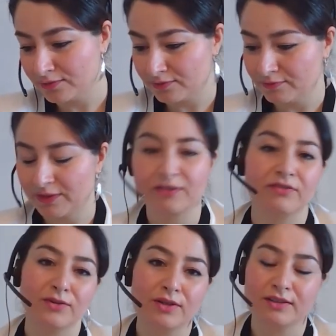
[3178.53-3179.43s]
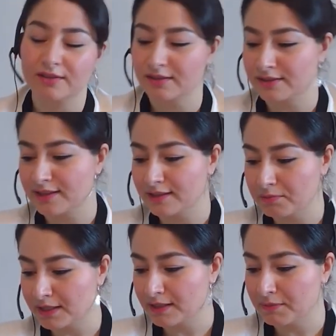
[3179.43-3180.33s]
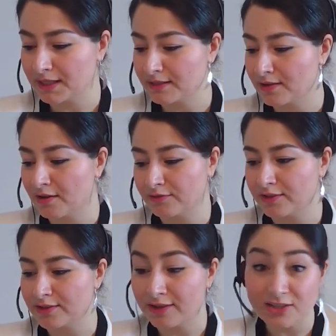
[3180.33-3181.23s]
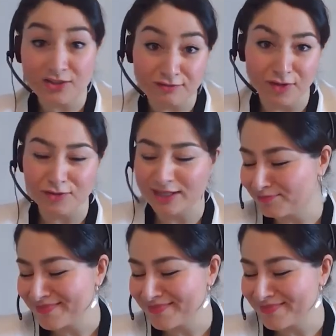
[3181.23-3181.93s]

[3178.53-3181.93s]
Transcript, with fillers: very few good things that the pandemic has offered. So I just voted.